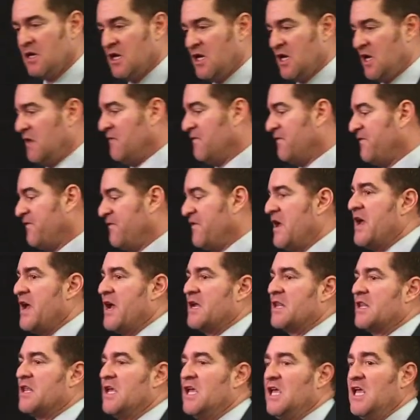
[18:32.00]
In
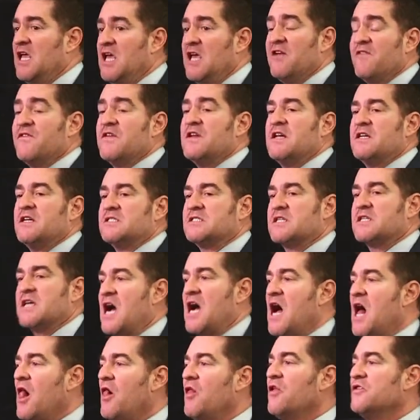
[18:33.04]
fact, even as
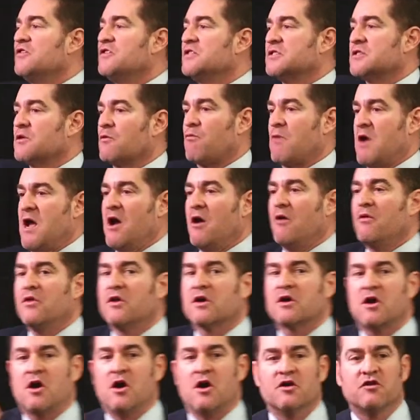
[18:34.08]
colleges around
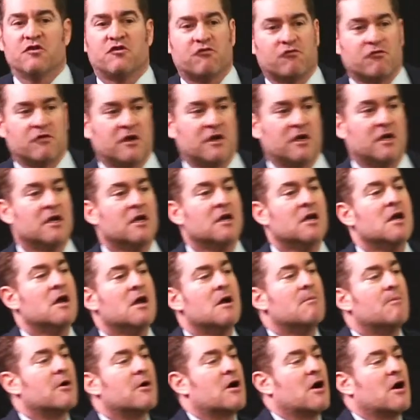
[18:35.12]
the country
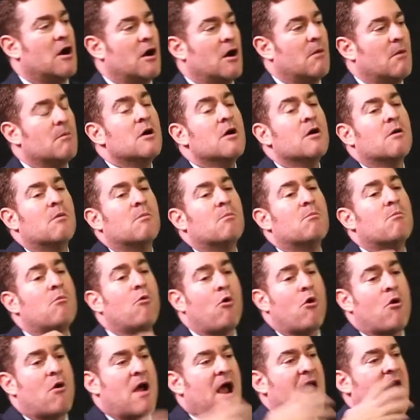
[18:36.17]
become
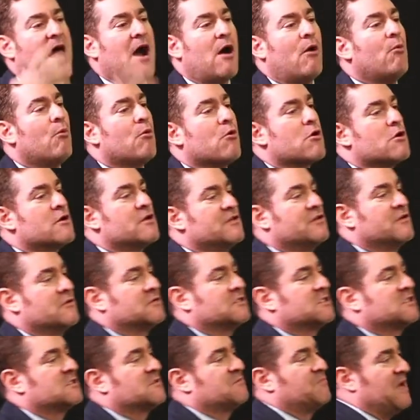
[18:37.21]
more outward in their
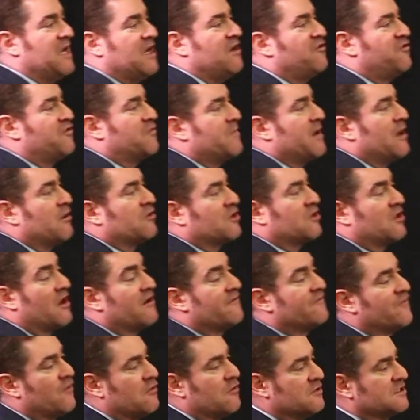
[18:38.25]
speech about
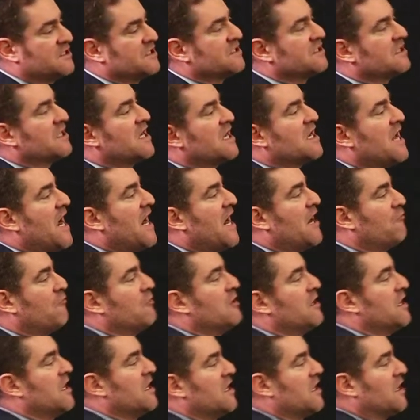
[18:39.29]
diversity and
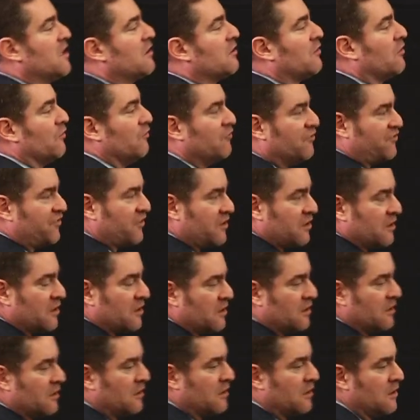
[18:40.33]
equity and inclusion,
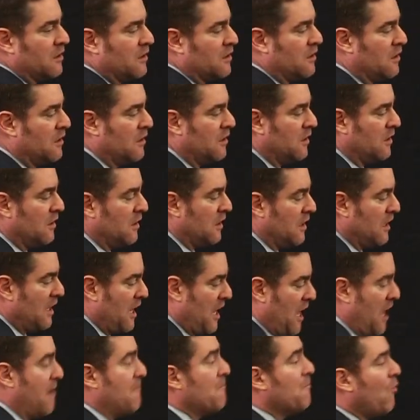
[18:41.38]

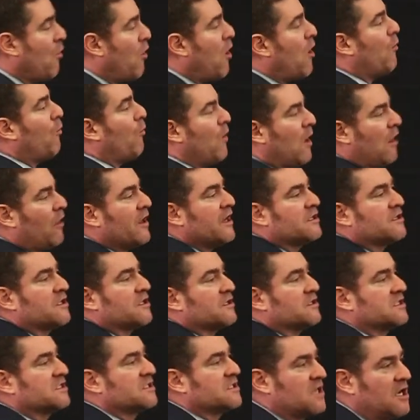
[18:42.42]
and more willing to
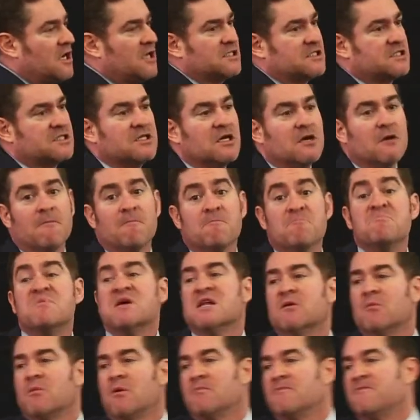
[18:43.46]
discuss
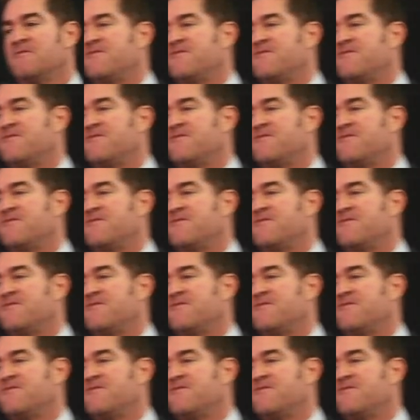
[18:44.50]
minimum